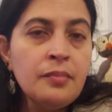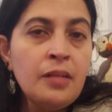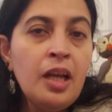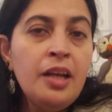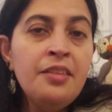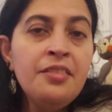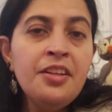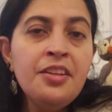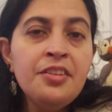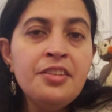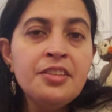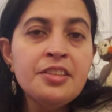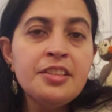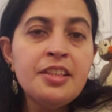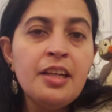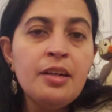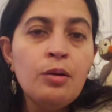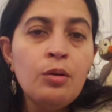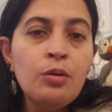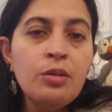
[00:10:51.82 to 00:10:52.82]
And then there's
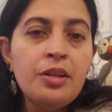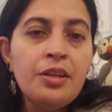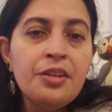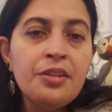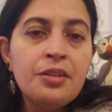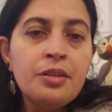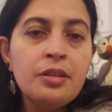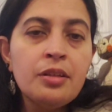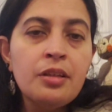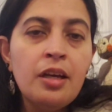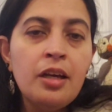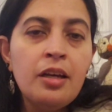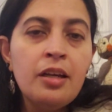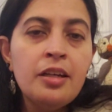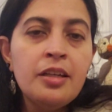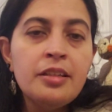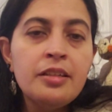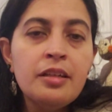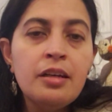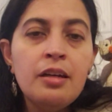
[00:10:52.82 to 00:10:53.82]
that whole other
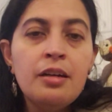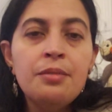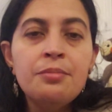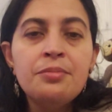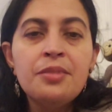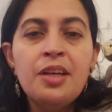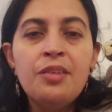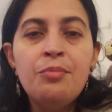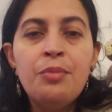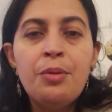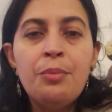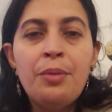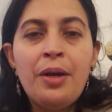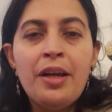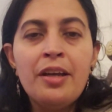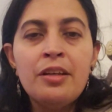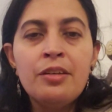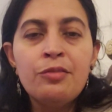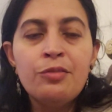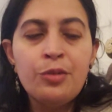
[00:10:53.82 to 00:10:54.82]
thought. I've been
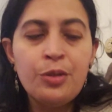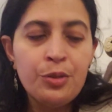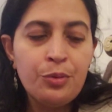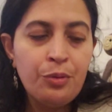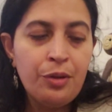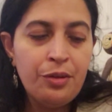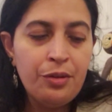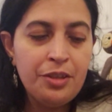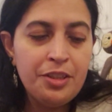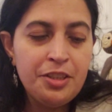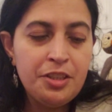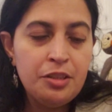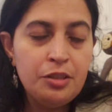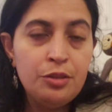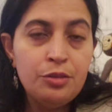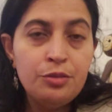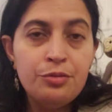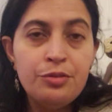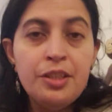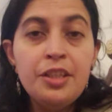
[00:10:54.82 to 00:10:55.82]
back and forth whether I should
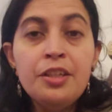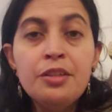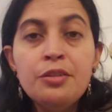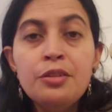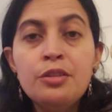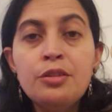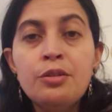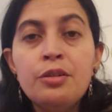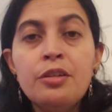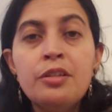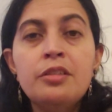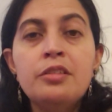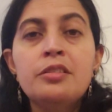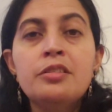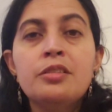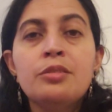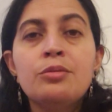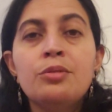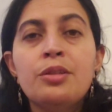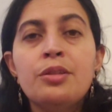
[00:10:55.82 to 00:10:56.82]
do video
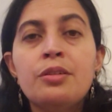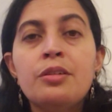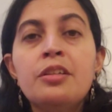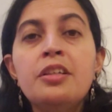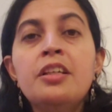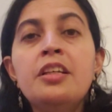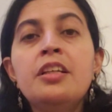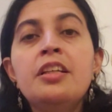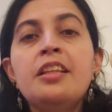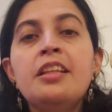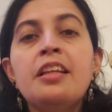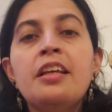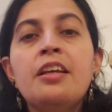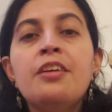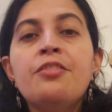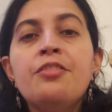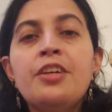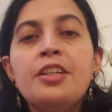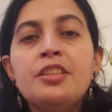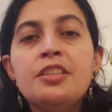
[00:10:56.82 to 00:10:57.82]
tutorials and whether
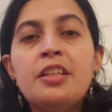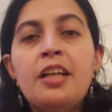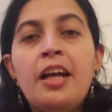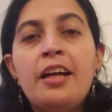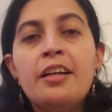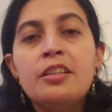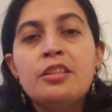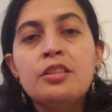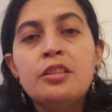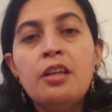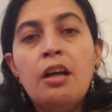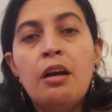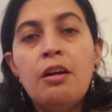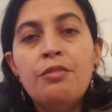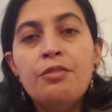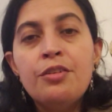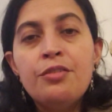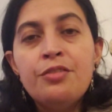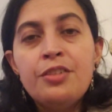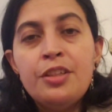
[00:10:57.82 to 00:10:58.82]
if I should actually
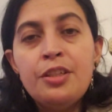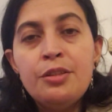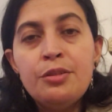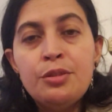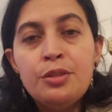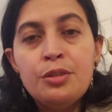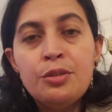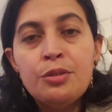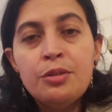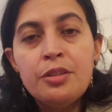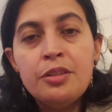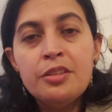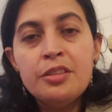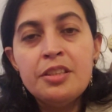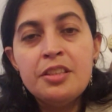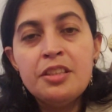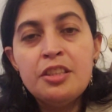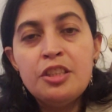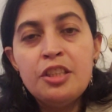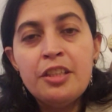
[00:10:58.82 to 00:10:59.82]
offer video tutorials
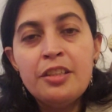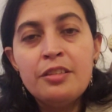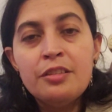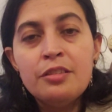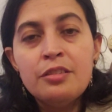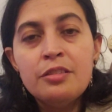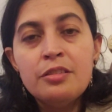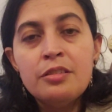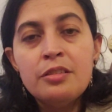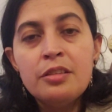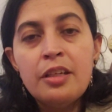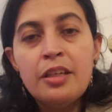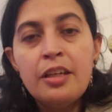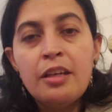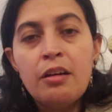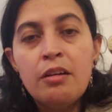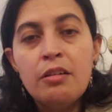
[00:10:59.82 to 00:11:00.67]
on the channel, like